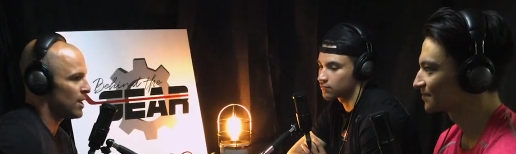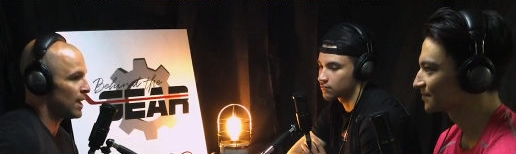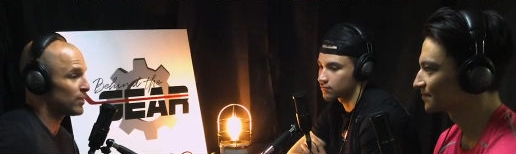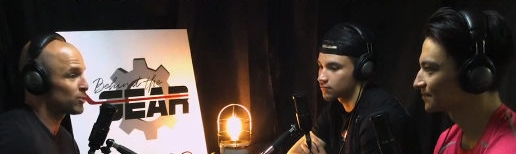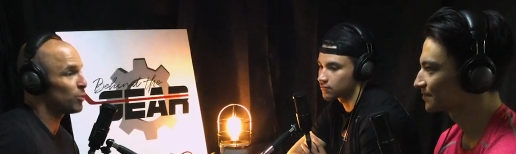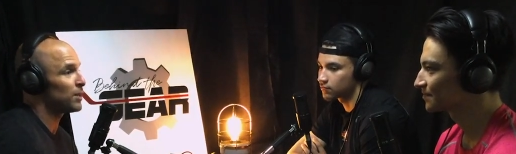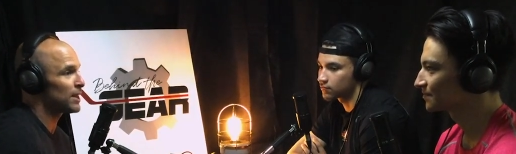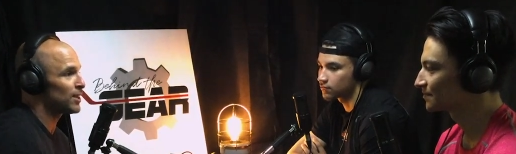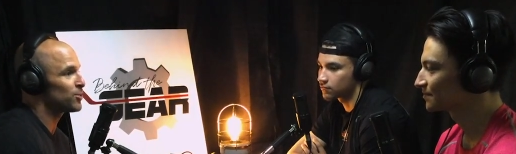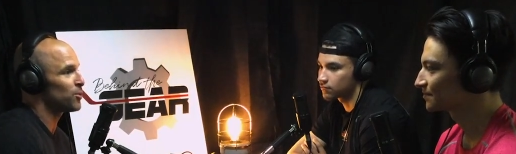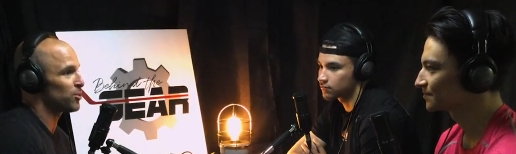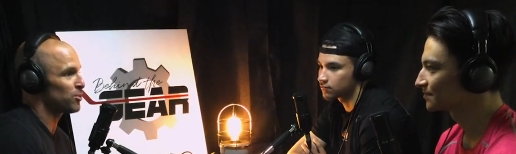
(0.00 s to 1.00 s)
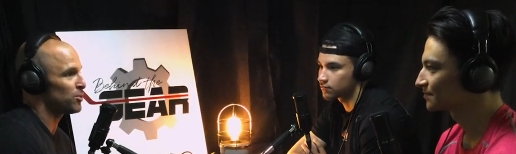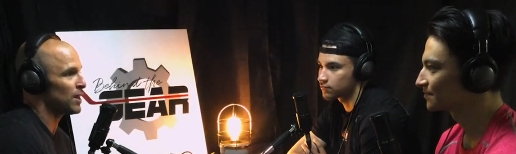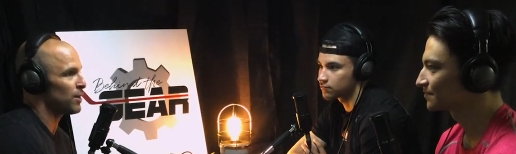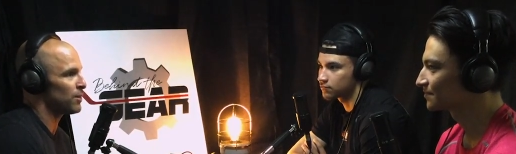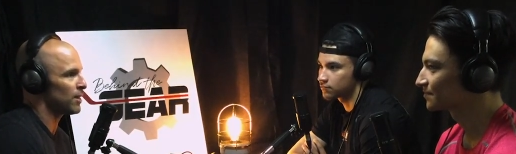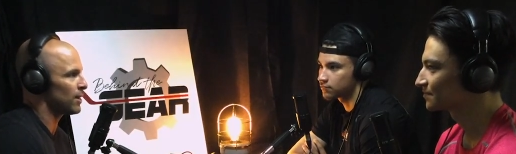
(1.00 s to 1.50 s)
Speaker 1: And so many kids go through
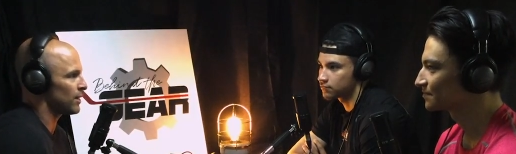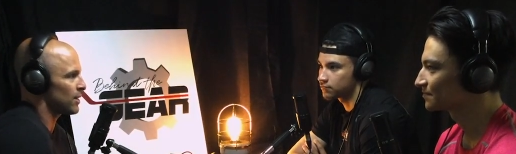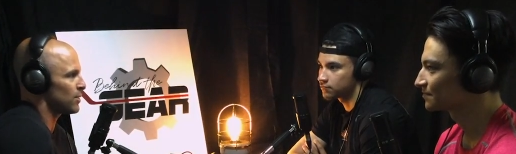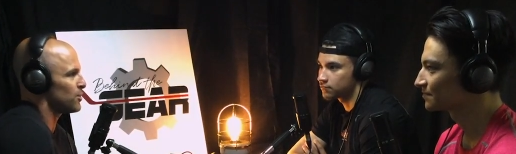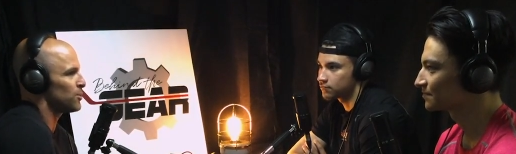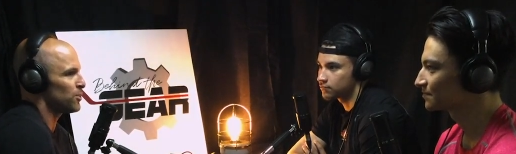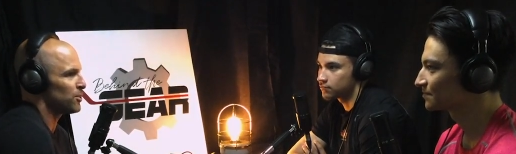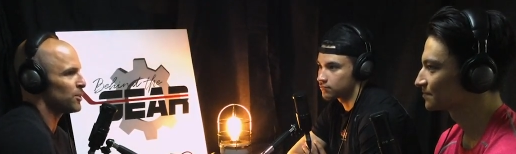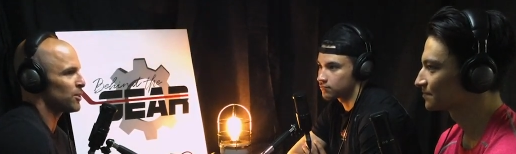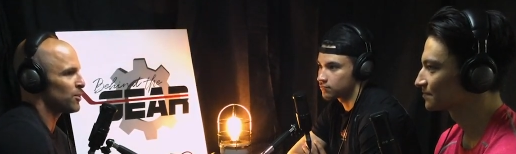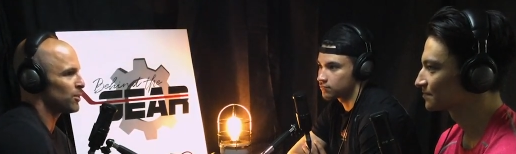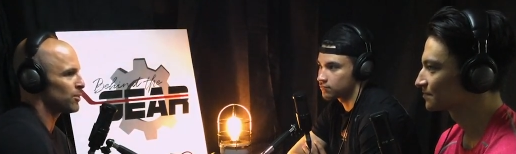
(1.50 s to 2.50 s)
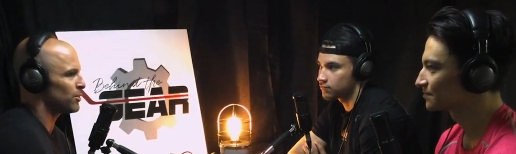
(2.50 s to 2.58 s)
that where they think that they're the only one going